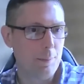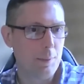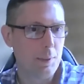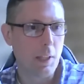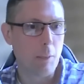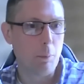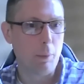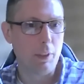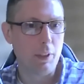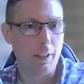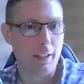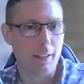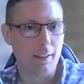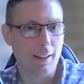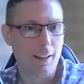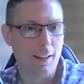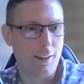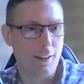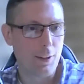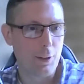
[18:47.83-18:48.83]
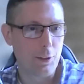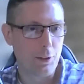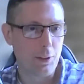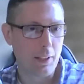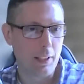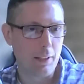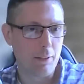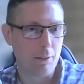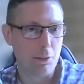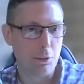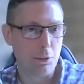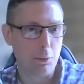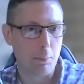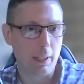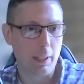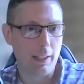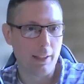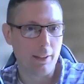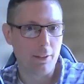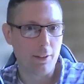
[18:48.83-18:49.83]
$10 million to give a
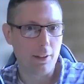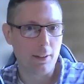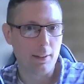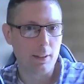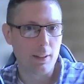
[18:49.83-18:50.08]
speech, right?